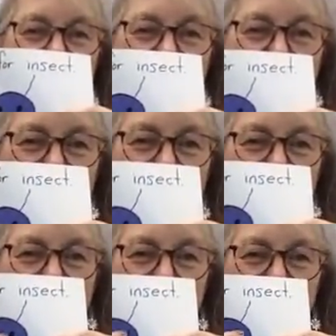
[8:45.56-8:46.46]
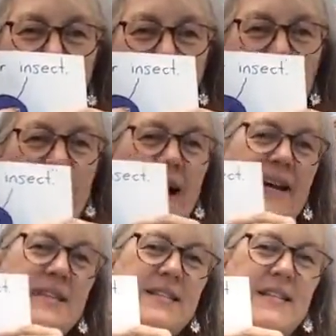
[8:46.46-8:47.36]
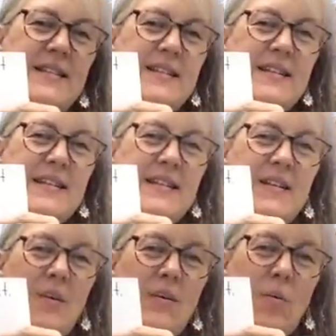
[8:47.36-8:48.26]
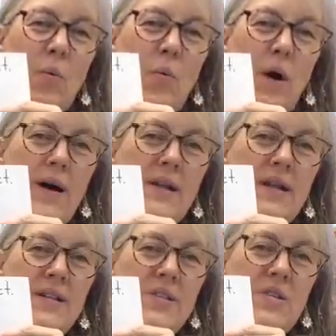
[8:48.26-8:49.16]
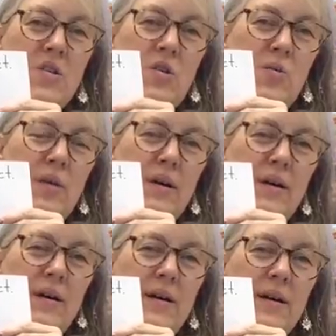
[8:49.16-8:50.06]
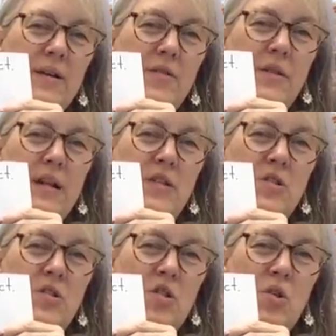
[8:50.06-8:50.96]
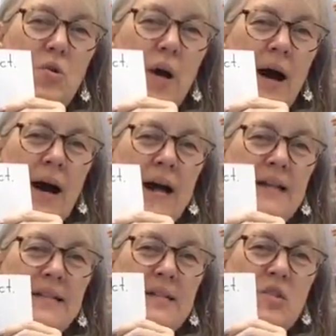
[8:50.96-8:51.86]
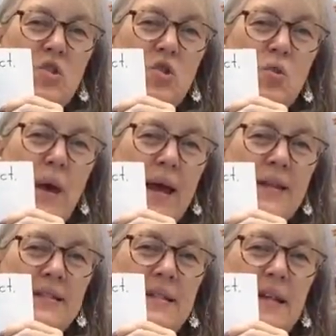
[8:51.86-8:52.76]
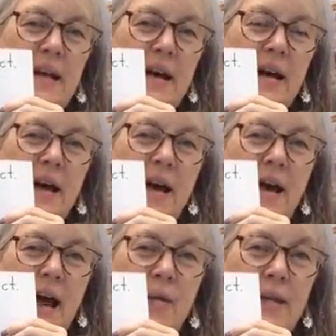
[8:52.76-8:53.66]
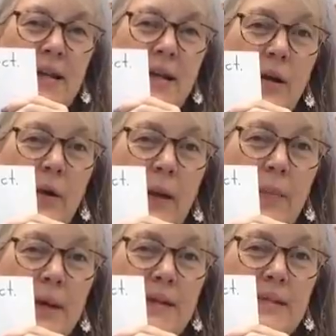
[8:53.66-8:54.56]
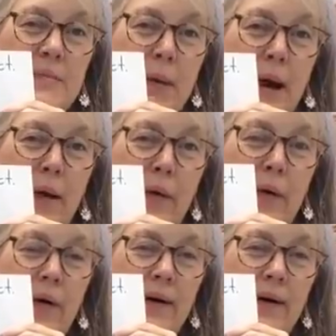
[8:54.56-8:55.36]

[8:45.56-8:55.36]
Do you have 2 eyes? 1, 2. You need 2 eyes, 2 antennae, and we need a great big smile.